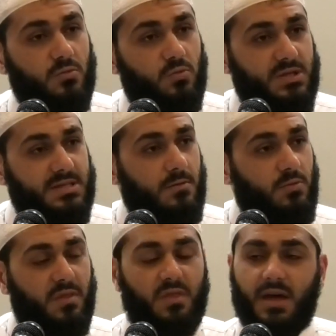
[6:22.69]

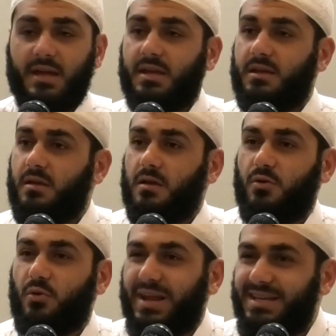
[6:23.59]
with a
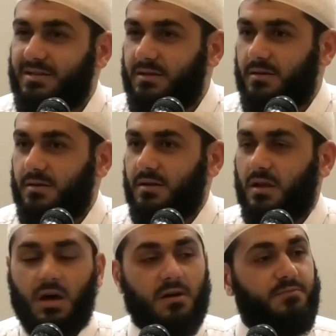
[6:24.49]
grain
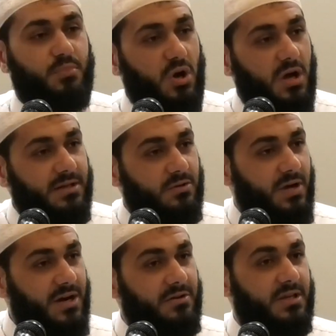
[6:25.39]
of pride or
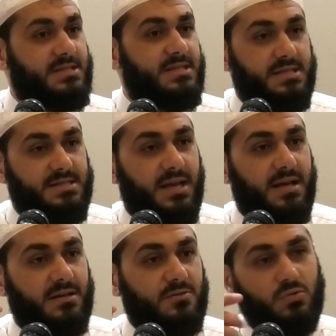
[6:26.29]
arrogance in his
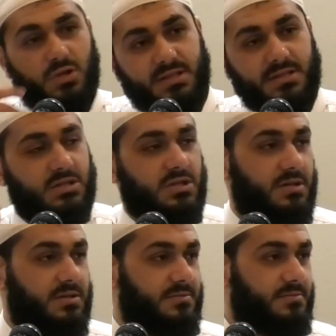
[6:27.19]
heart will not enter Jannah.